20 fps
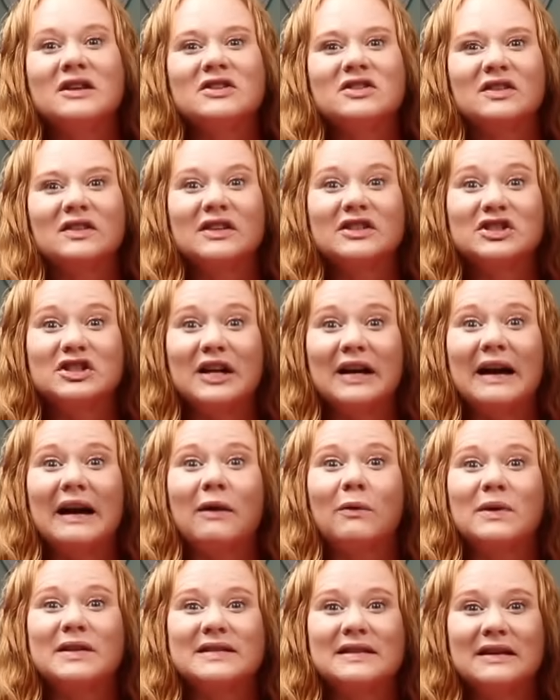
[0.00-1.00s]
So let's check
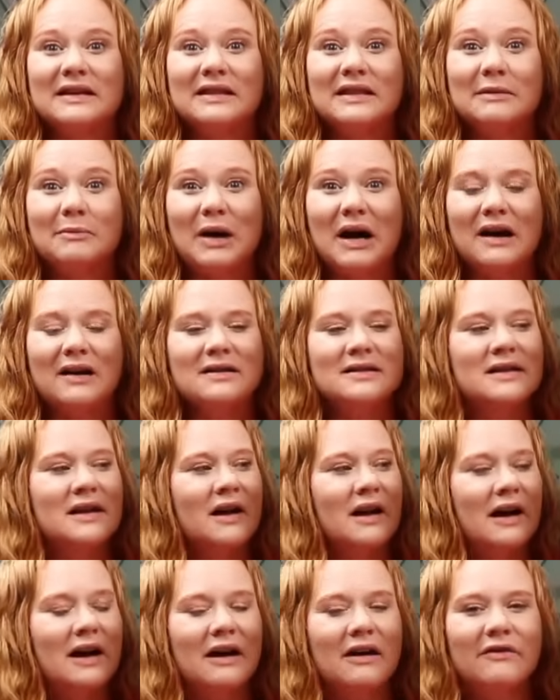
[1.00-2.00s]
out what's in the box
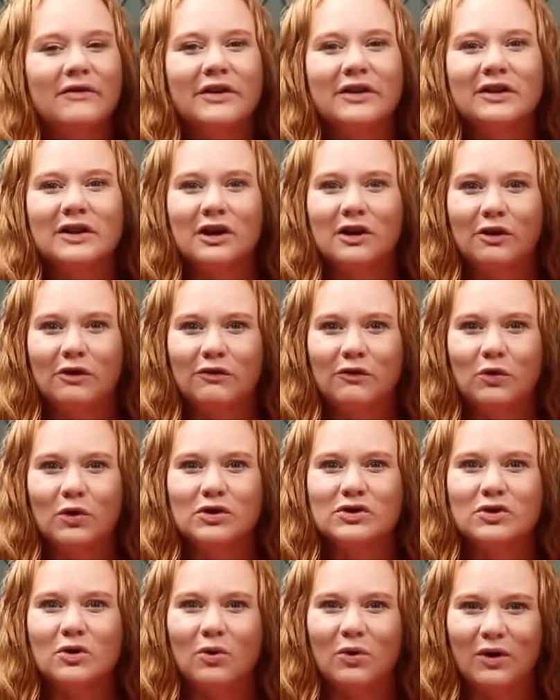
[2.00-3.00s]
of the
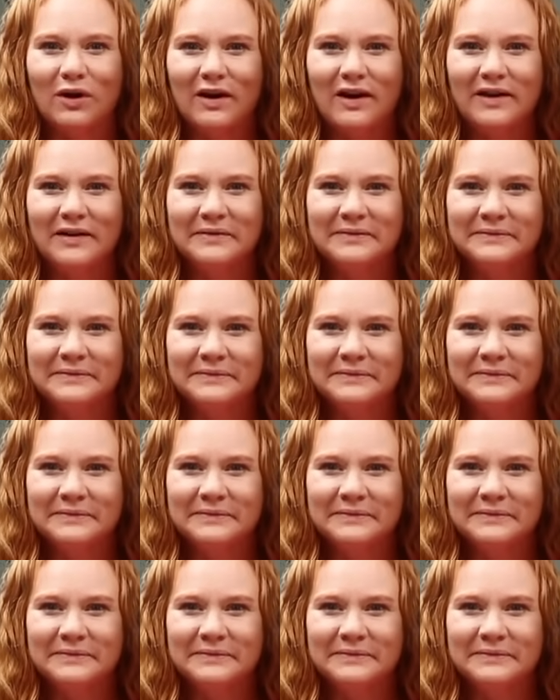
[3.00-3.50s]
Glowforge Aura.